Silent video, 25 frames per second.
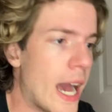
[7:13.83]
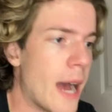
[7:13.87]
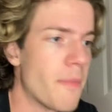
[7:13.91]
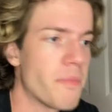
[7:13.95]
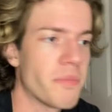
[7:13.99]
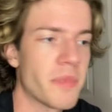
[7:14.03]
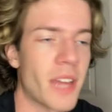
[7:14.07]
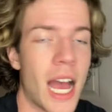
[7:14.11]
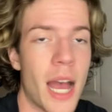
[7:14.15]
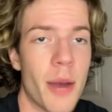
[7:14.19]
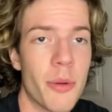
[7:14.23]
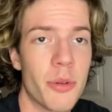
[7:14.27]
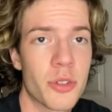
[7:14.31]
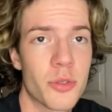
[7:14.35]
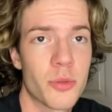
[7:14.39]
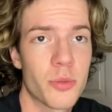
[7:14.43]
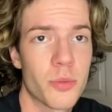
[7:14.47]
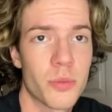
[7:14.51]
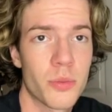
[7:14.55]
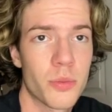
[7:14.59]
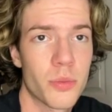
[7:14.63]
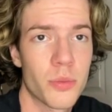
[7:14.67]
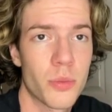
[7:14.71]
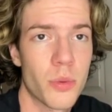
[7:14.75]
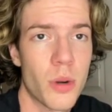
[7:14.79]
I was
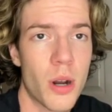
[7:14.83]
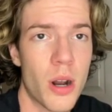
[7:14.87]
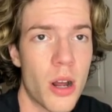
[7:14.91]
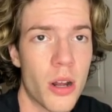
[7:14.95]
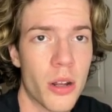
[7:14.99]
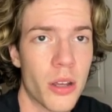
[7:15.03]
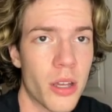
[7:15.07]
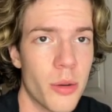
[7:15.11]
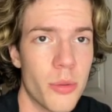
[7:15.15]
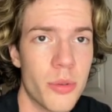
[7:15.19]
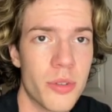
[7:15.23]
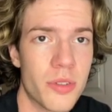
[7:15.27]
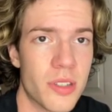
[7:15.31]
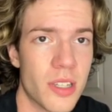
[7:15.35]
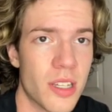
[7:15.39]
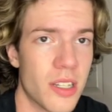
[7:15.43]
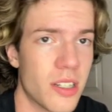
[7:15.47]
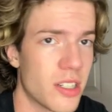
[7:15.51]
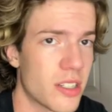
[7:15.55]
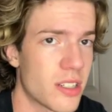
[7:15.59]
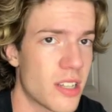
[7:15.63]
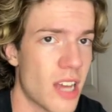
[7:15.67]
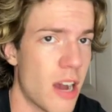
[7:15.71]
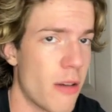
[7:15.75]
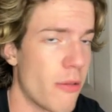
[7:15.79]
wrong. It just
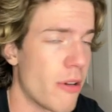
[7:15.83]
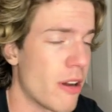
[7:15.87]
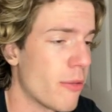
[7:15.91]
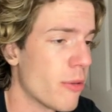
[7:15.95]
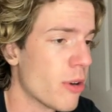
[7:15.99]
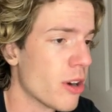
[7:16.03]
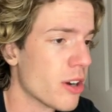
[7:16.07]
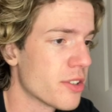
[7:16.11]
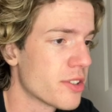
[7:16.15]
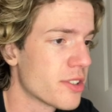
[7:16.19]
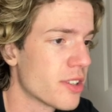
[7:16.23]
got way worse.